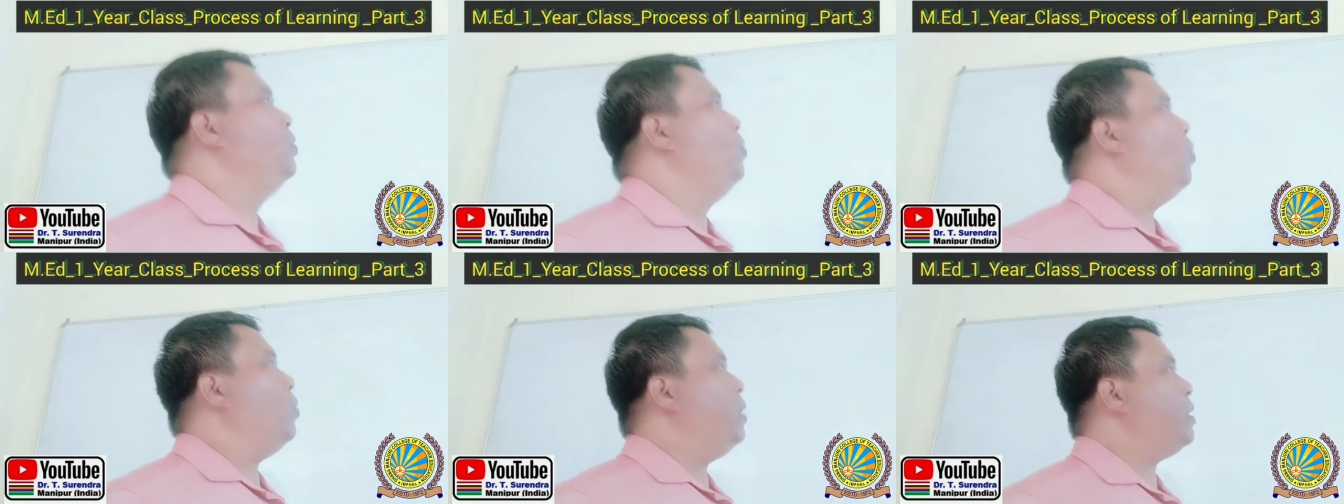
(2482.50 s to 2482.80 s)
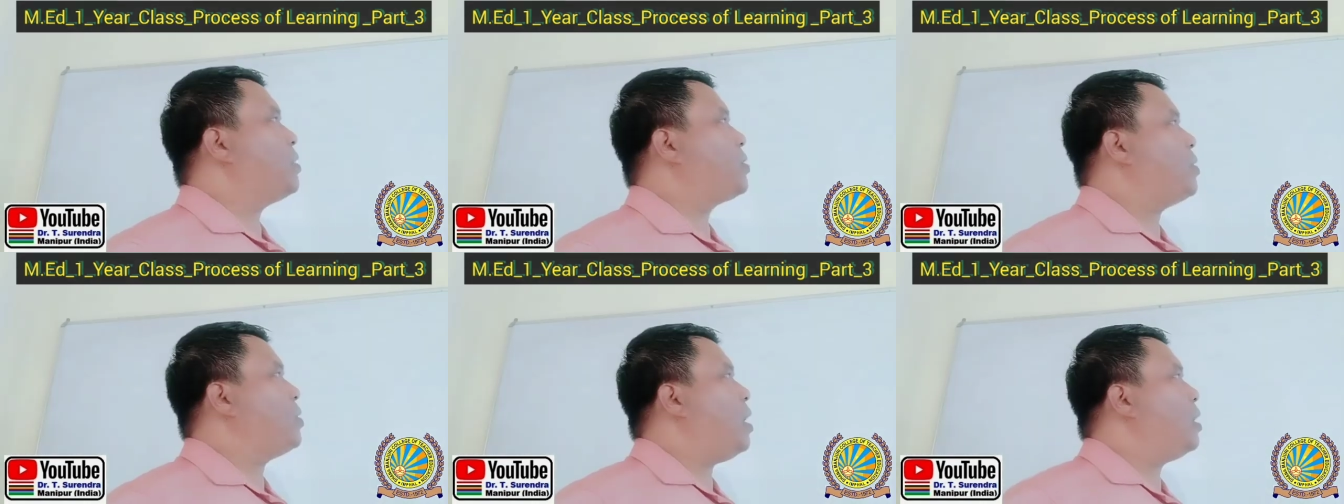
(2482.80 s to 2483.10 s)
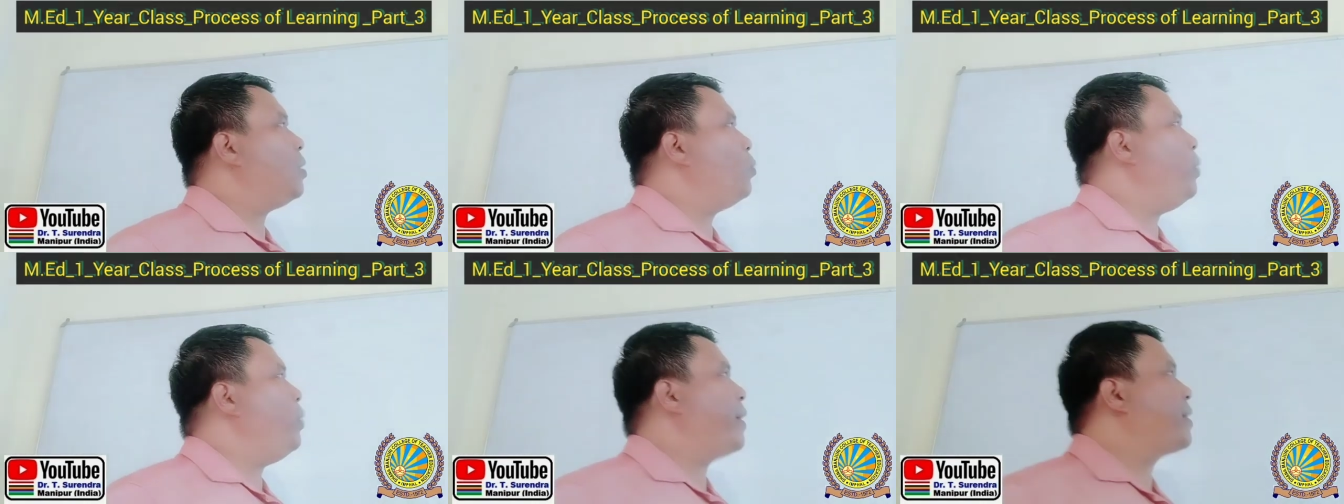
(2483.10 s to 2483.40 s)
knowledge
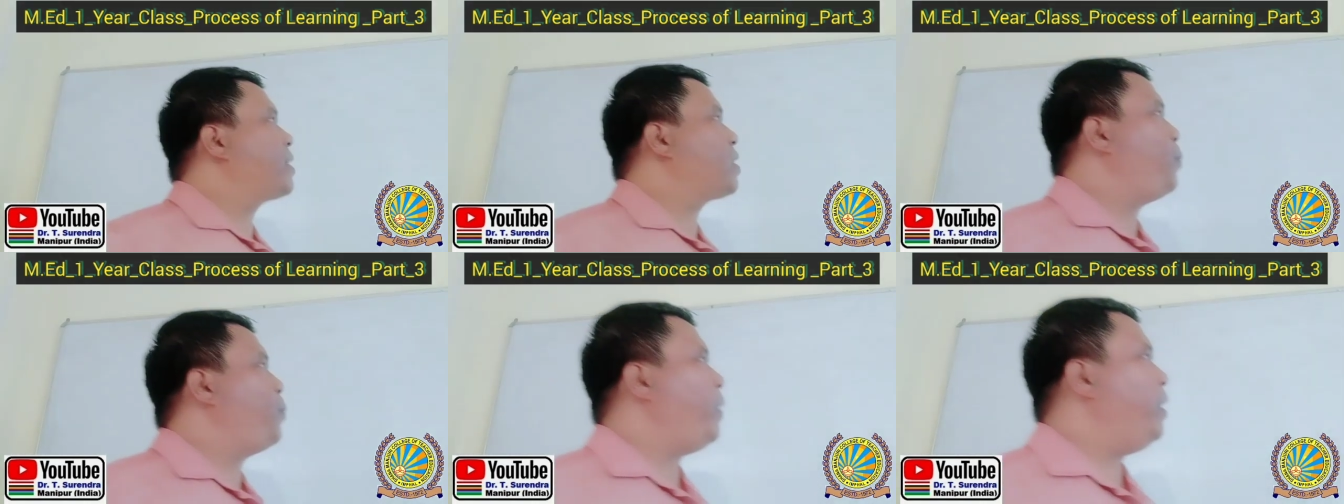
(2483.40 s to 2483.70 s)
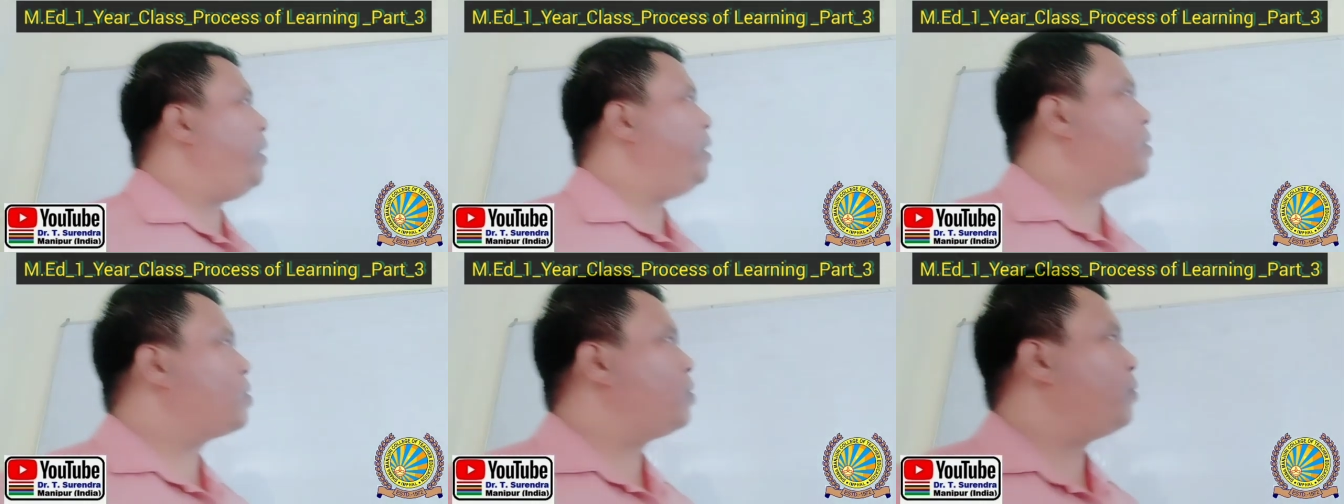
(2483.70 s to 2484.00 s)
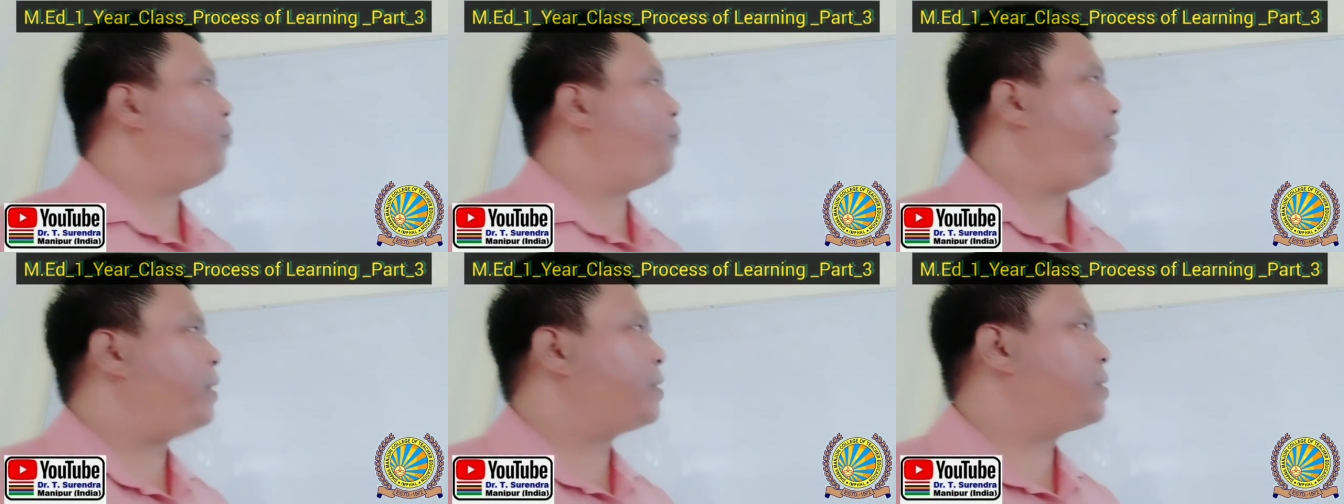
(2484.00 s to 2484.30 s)
starts with experience,
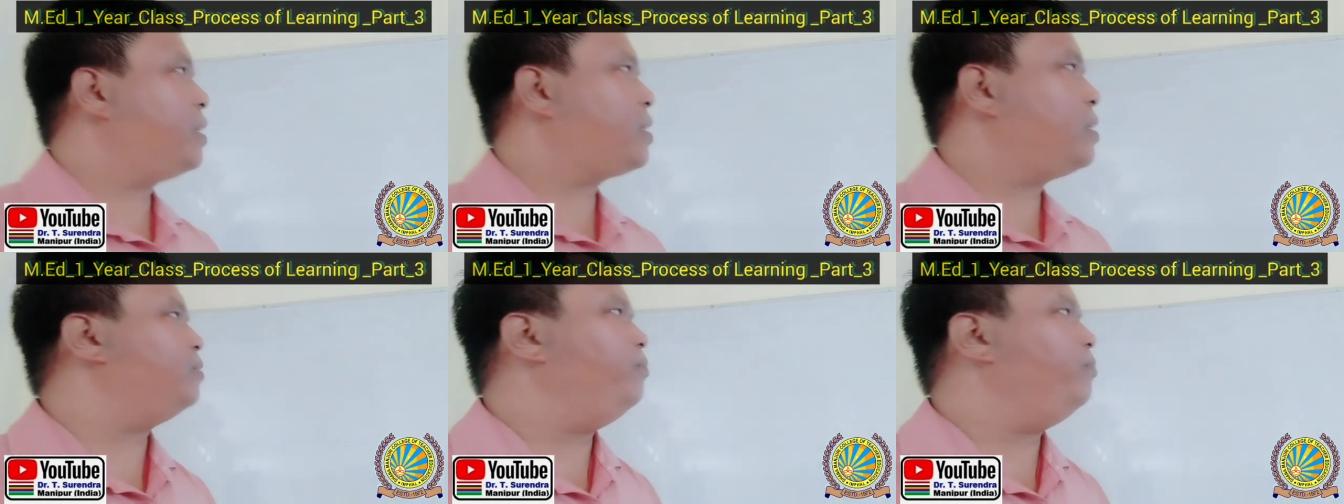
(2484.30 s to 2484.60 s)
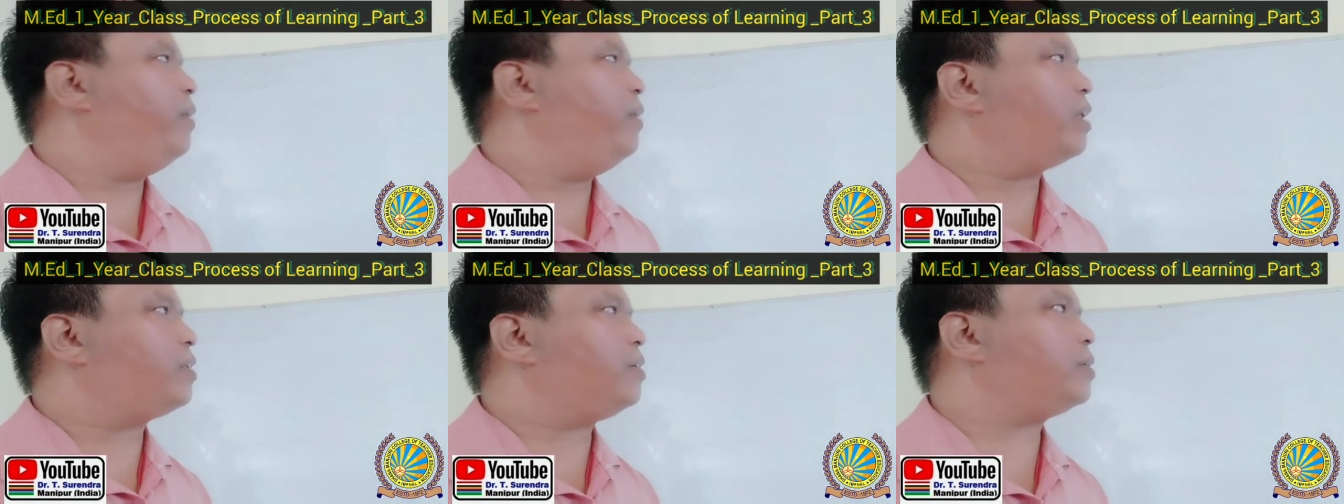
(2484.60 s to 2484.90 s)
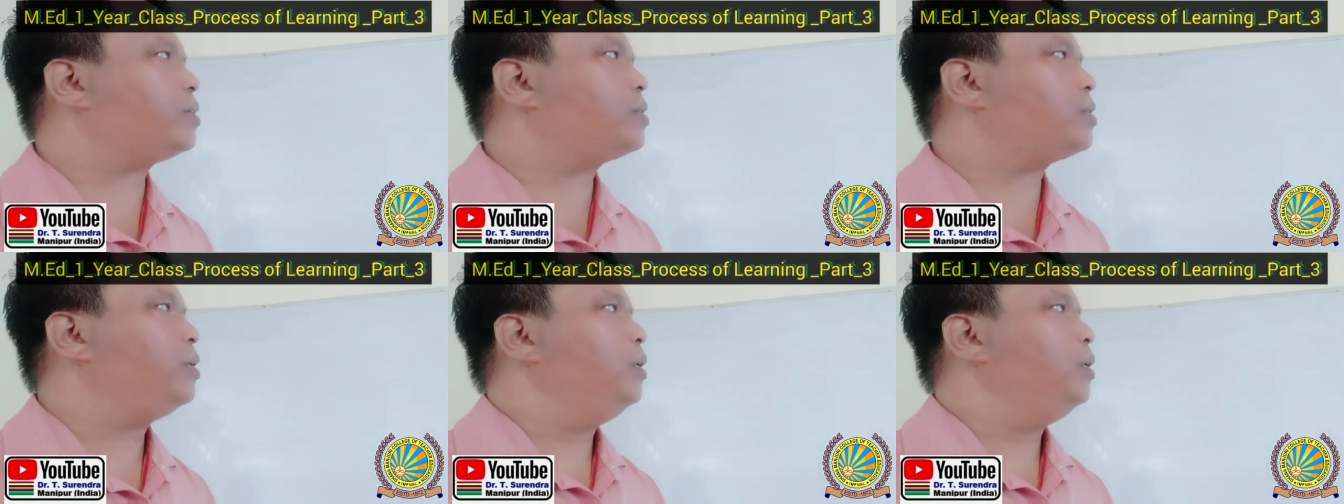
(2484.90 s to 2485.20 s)
the facets and
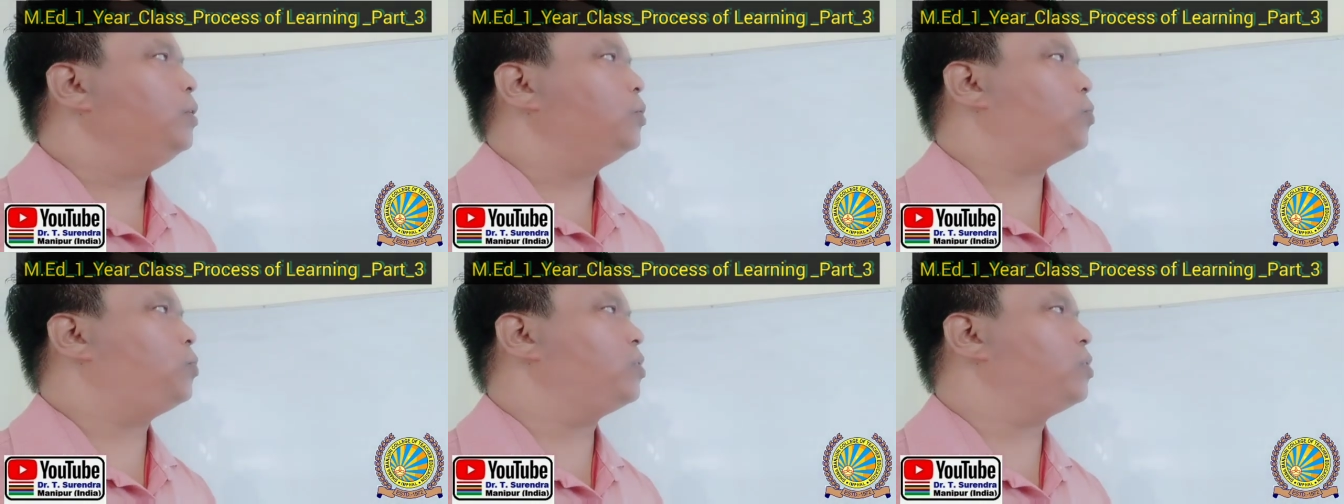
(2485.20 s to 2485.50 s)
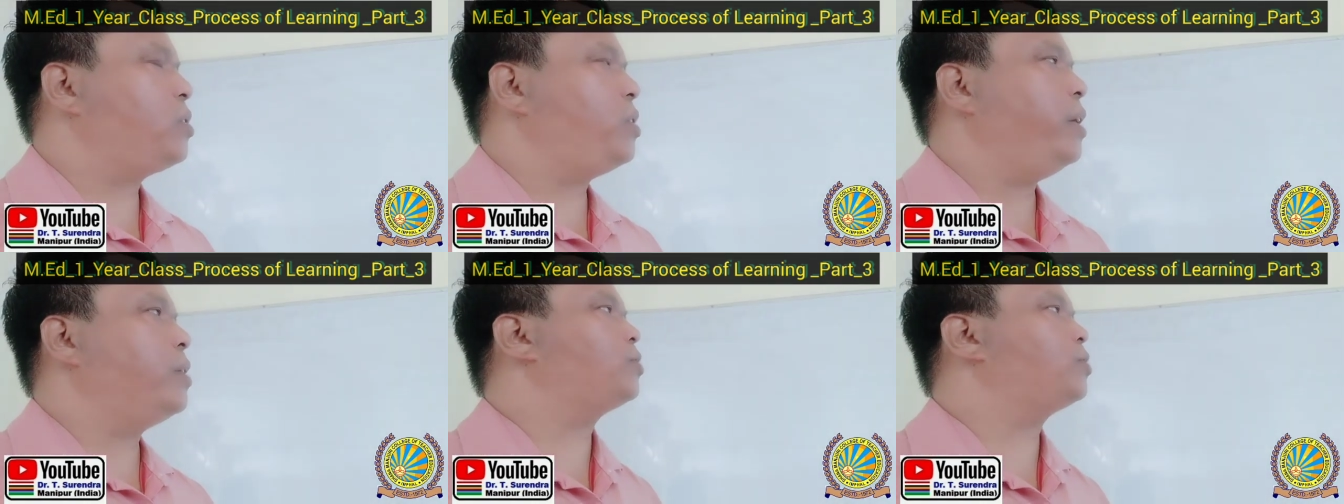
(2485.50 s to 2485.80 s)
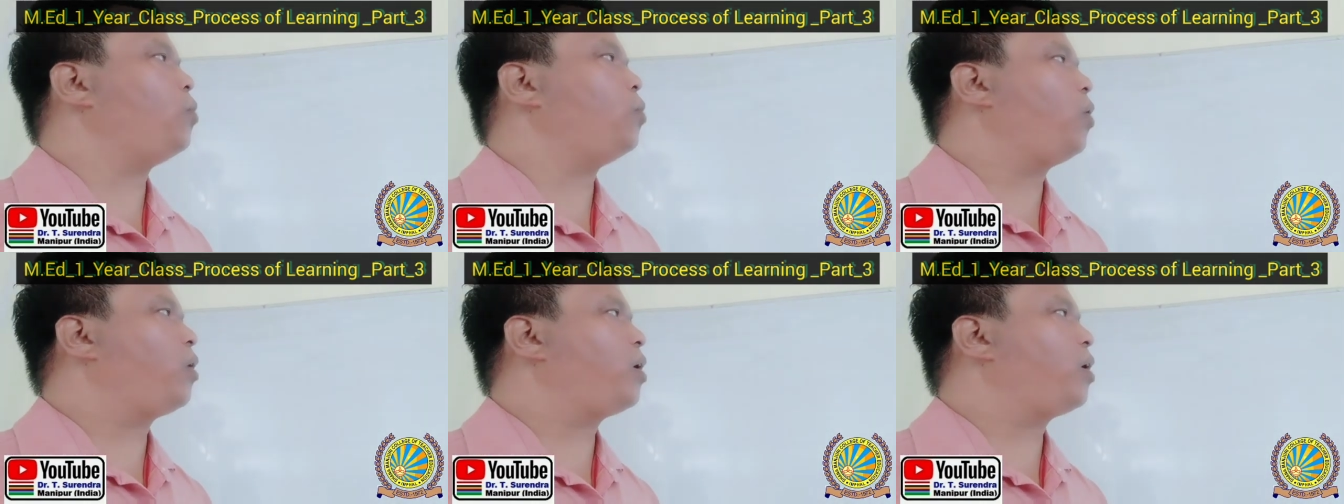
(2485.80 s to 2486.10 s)
matters through the
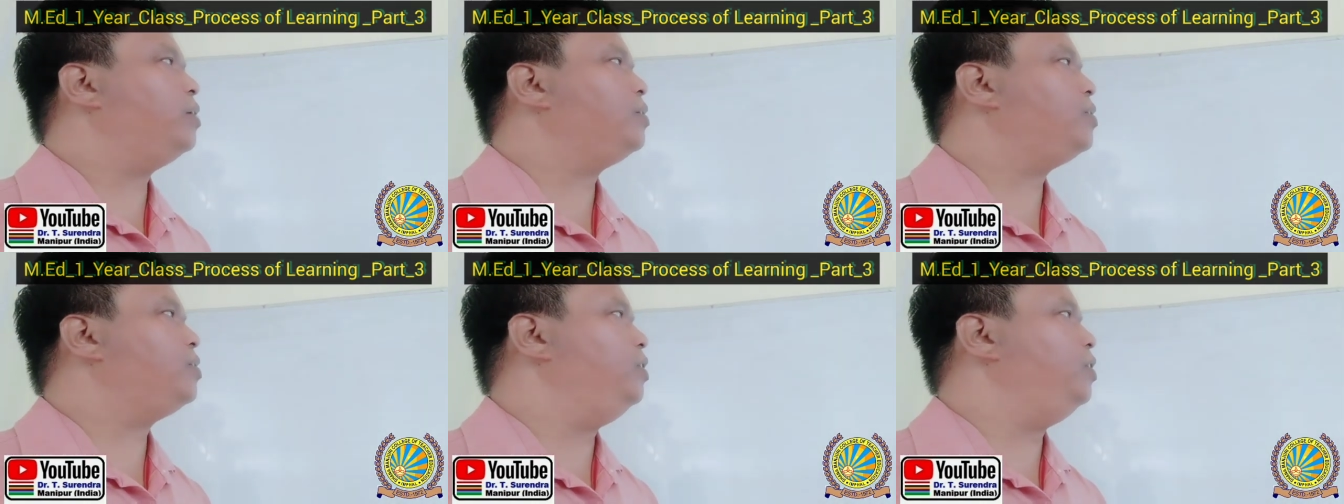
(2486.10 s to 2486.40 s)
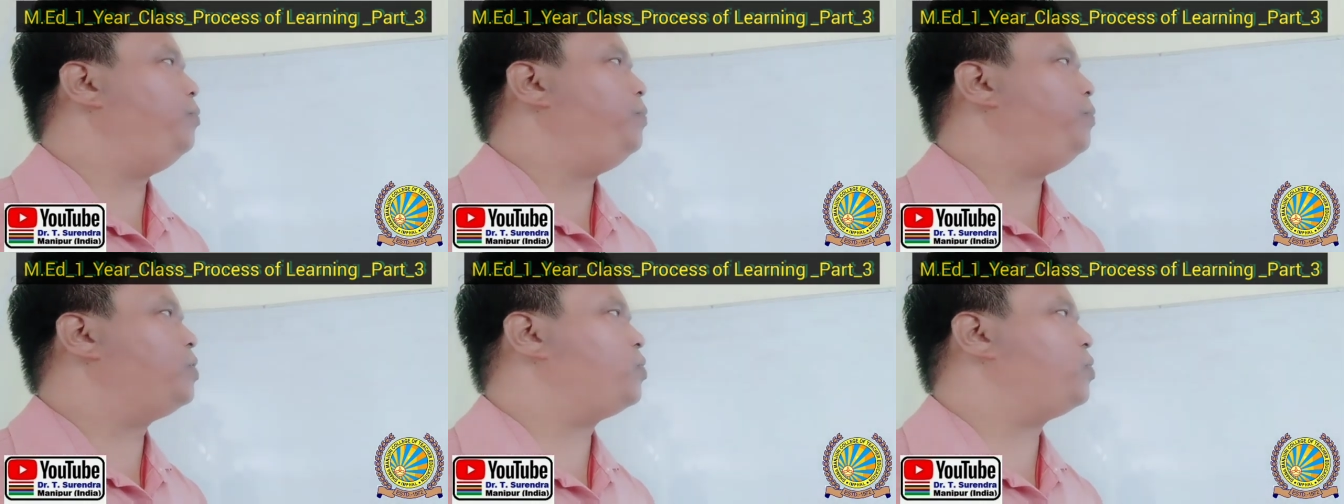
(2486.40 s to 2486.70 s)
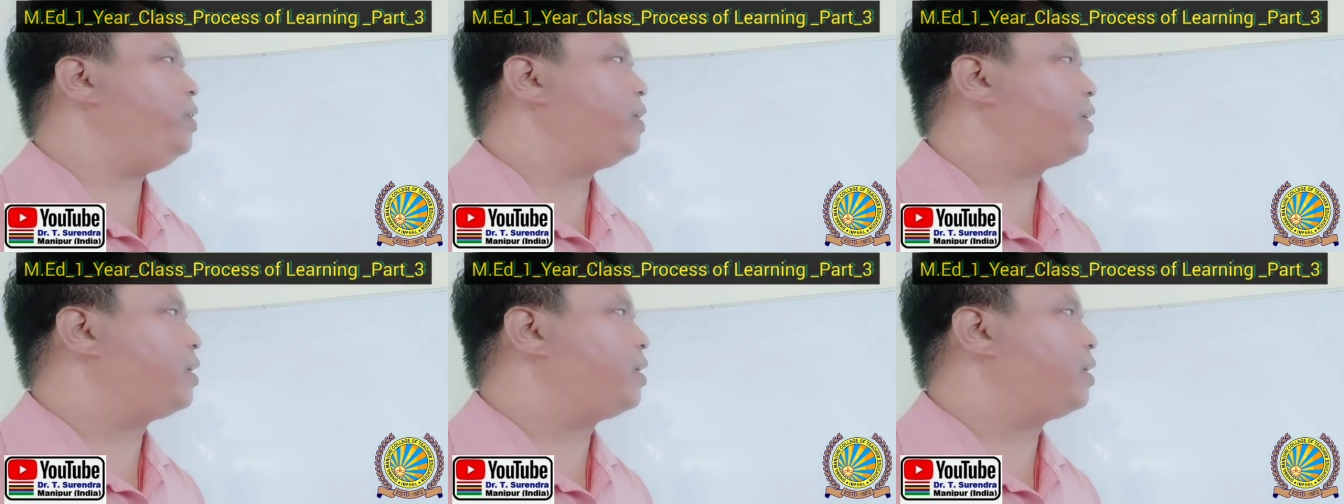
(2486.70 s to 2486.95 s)
sense organs, individually,